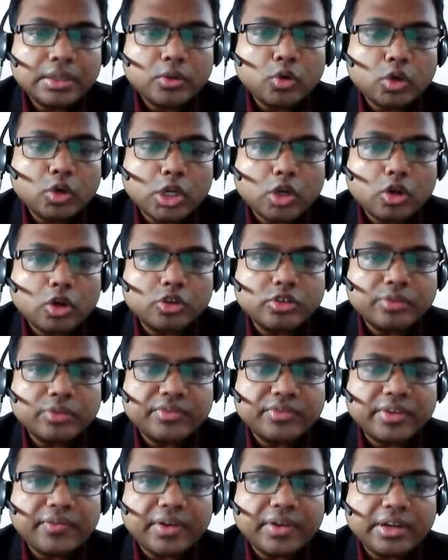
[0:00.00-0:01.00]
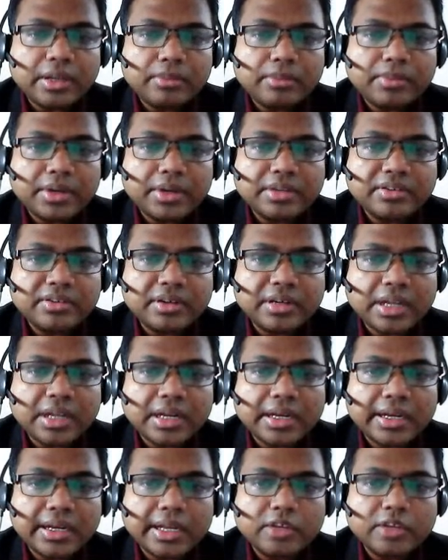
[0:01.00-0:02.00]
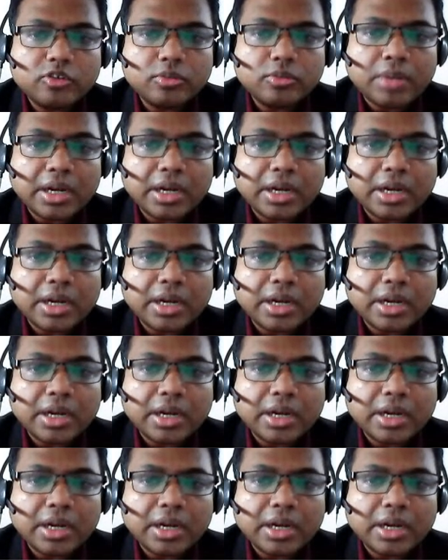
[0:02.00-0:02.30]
Total cost of different temperature target assume